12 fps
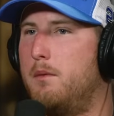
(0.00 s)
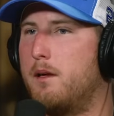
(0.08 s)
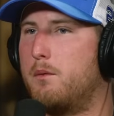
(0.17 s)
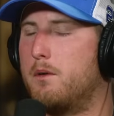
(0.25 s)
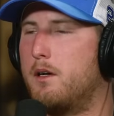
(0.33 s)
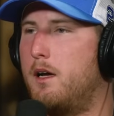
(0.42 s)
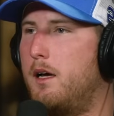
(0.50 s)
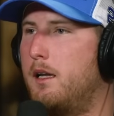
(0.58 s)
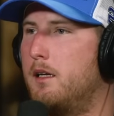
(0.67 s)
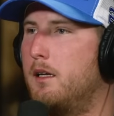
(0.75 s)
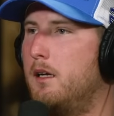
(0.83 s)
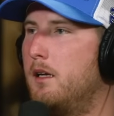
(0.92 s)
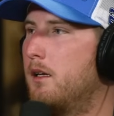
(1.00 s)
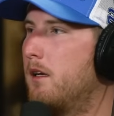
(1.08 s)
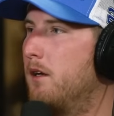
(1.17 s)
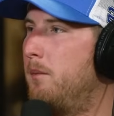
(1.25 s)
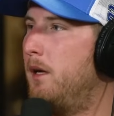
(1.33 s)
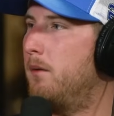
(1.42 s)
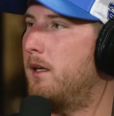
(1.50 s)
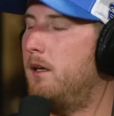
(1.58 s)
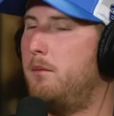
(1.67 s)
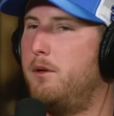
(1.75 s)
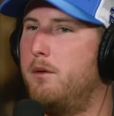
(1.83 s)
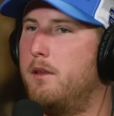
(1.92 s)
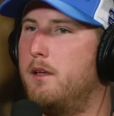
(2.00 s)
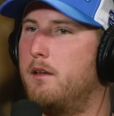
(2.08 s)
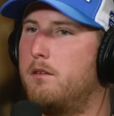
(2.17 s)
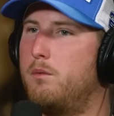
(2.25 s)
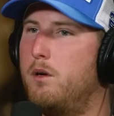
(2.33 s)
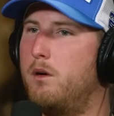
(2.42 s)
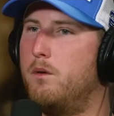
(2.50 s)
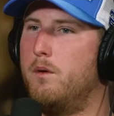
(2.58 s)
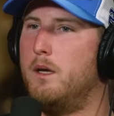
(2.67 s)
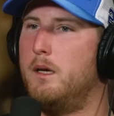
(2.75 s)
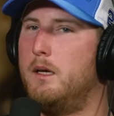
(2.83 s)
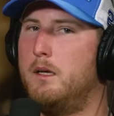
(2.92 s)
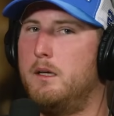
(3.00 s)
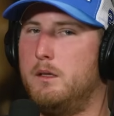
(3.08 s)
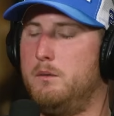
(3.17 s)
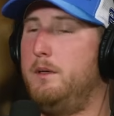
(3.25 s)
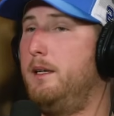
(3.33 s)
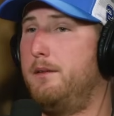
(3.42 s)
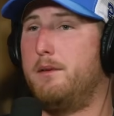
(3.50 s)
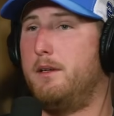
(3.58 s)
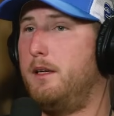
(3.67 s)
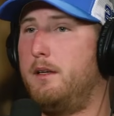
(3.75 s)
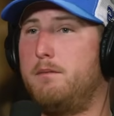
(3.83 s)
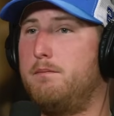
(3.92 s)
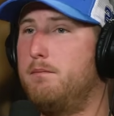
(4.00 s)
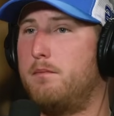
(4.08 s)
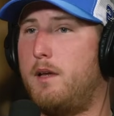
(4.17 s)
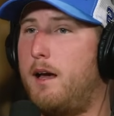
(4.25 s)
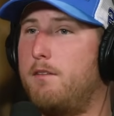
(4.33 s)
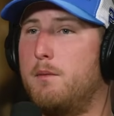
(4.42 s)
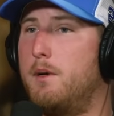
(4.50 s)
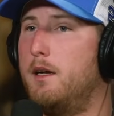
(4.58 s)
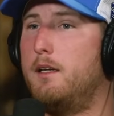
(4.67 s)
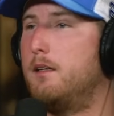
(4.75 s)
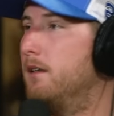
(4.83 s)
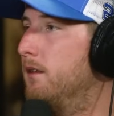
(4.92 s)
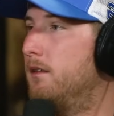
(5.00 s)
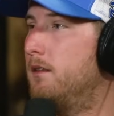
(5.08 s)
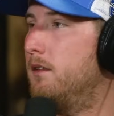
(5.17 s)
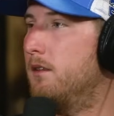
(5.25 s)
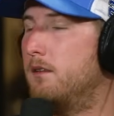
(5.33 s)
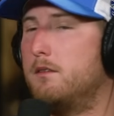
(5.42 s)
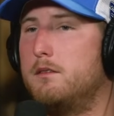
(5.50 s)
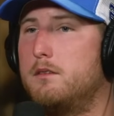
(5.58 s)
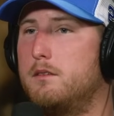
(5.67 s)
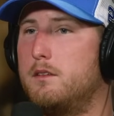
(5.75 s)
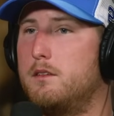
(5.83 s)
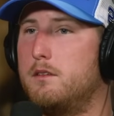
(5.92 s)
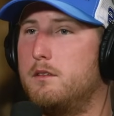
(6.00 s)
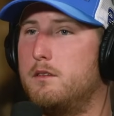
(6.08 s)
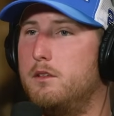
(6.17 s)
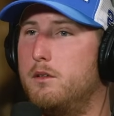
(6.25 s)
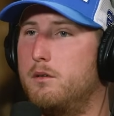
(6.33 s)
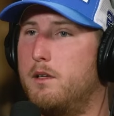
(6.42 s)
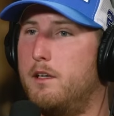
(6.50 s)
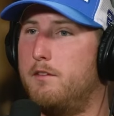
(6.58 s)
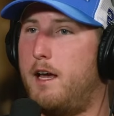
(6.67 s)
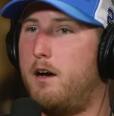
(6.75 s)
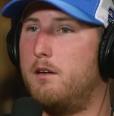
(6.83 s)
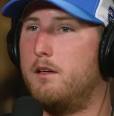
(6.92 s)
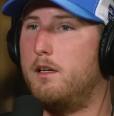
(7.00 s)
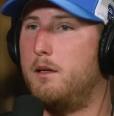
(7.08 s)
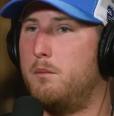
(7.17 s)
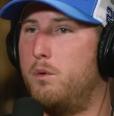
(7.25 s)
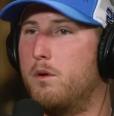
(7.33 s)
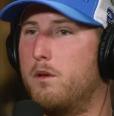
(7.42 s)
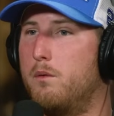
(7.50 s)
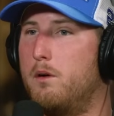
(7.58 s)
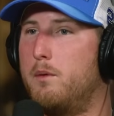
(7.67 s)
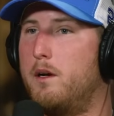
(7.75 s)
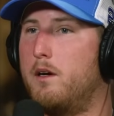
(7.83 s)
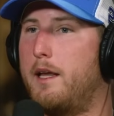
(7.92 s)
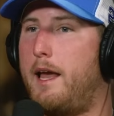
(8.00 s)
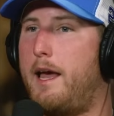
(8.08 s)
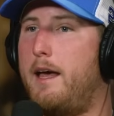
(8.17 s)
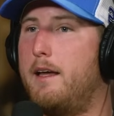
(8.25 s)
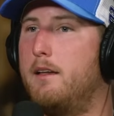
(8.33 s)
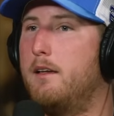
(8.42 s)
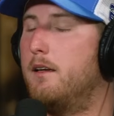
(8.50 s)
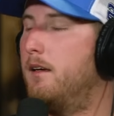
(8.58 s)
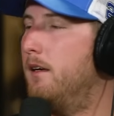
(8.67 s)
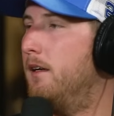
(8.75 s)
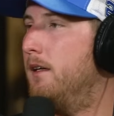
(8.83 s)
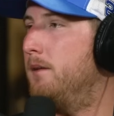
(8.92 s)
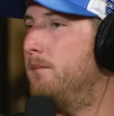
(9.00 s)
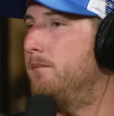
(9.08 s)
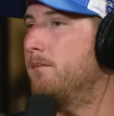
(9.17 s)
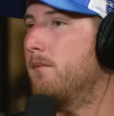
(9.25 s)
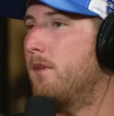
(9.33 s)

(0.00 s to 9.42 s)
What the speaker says: Like, we're not going to be able to keep doing this. Well, we didn't really have the money to you know, give out any more than what we already had. Right.